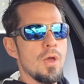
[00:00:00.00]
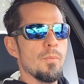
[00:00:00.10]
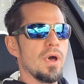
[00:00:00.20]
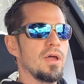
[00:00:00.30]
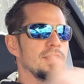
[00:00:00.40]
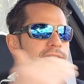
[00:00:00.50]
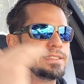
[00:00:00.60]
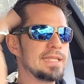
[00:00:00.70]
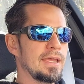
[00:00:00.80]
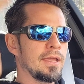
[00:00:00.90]
but
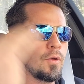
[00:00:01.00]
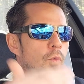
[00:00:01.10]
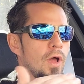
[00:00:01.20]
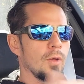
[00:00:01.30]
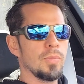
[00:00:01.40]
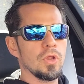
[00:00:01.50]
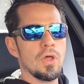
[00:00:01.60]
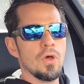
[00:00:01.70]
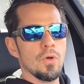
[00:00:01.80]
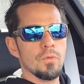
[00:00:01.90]
staying well
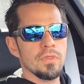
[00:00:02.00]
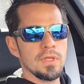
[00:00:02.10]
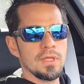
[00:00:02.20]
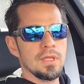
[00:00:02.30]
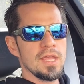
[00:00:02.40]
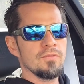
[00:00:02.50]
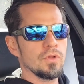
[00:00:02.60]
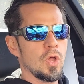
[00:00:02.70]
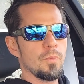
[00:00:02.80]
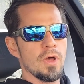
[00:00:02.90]
below the
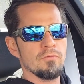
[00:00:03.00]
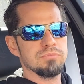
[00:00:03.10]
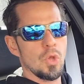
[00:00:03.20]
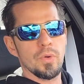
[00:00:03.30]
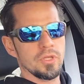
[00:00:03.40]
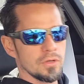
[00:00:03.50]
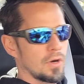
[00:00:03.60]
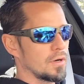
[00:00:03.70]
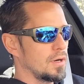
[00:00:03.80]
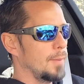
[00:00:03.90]
envelope of blowing your
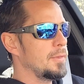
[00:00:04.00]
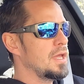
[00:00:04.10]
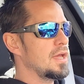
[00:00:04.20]
car up?